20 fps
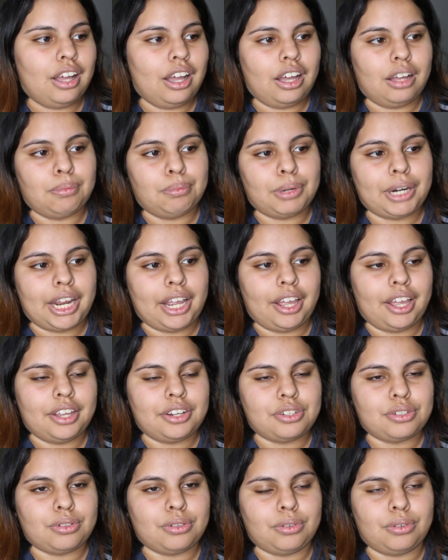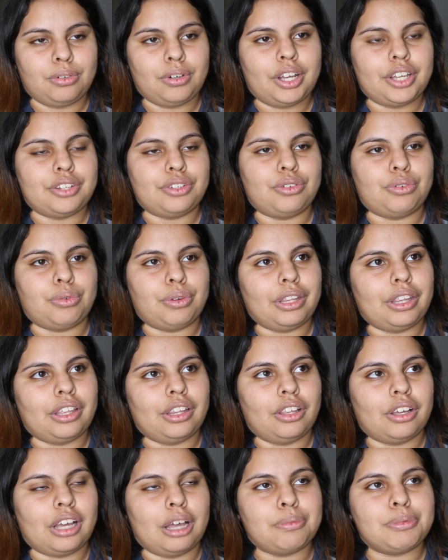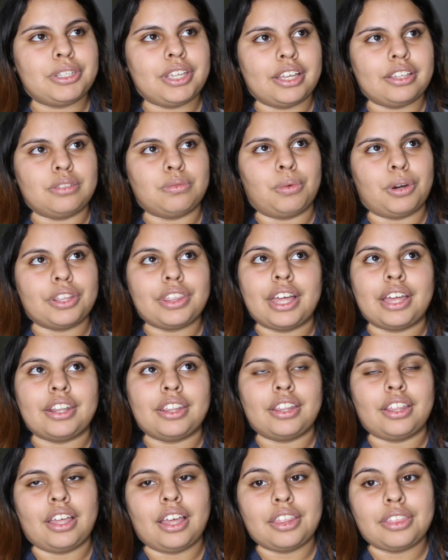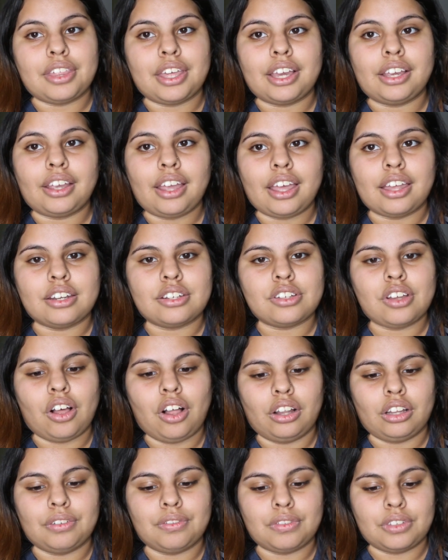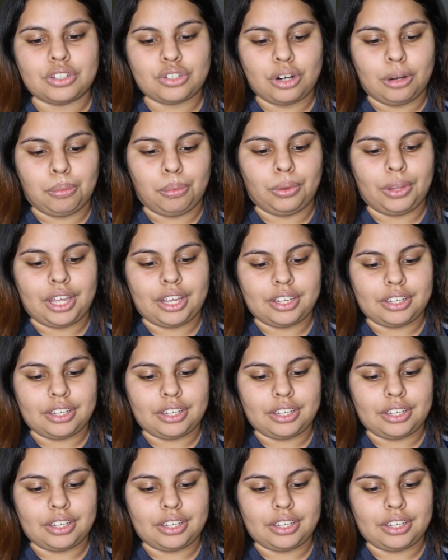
But I do really look up to his work ethic and all of the trouble